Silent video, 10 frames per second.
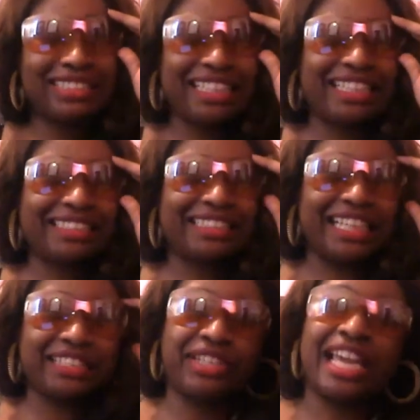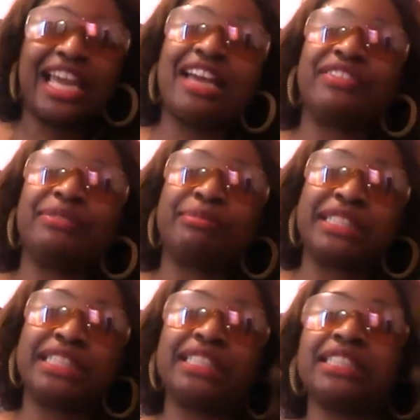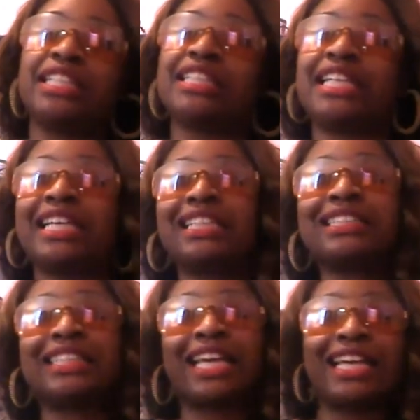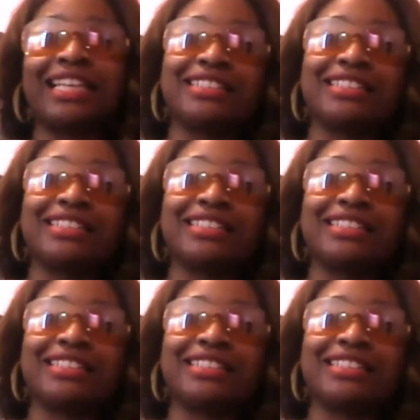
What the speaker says: yeah, thanks for having me. And like I said,